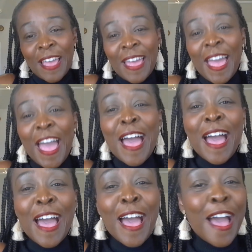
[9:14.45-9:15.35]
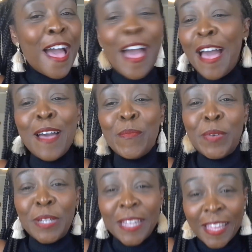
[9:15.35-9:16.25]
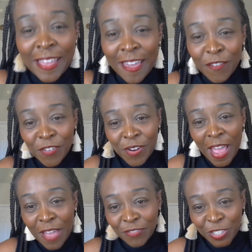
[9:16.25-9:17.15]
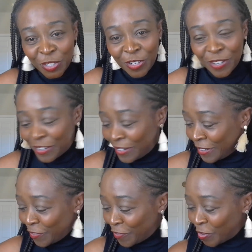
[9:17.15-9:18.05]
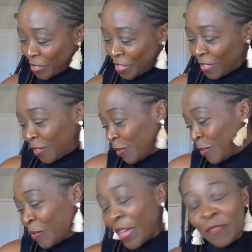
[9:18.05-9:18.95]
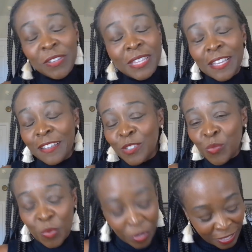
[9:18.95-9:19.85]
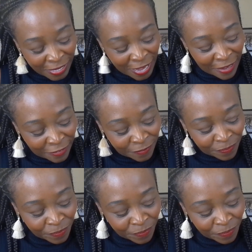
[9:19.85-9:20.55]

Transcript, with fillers: Happily ever after for you. Everything is working out.